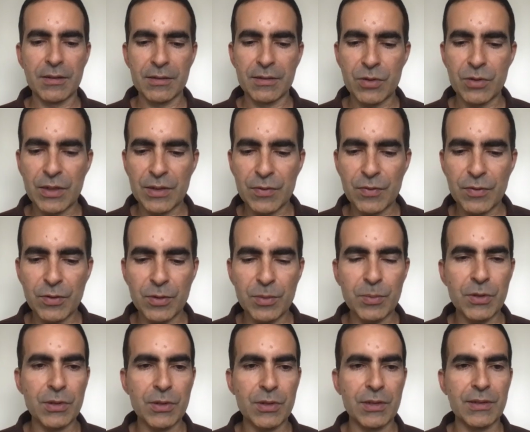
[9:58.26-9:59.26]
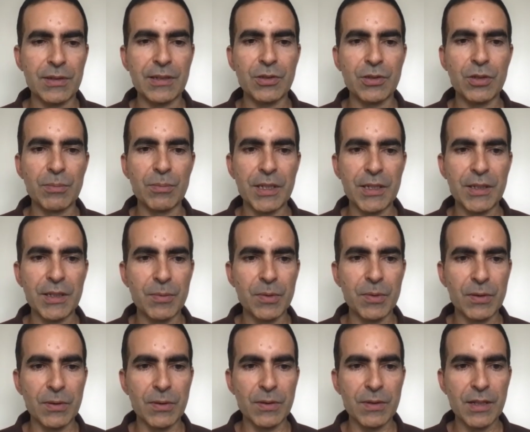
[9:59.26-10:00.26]
transformer or attention-based
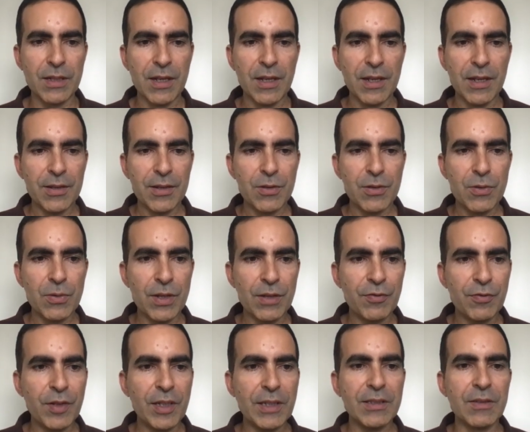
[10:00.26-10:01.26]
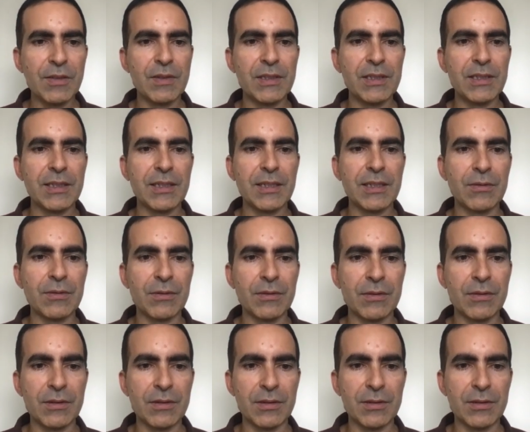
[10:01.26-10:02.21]
models, you effectively can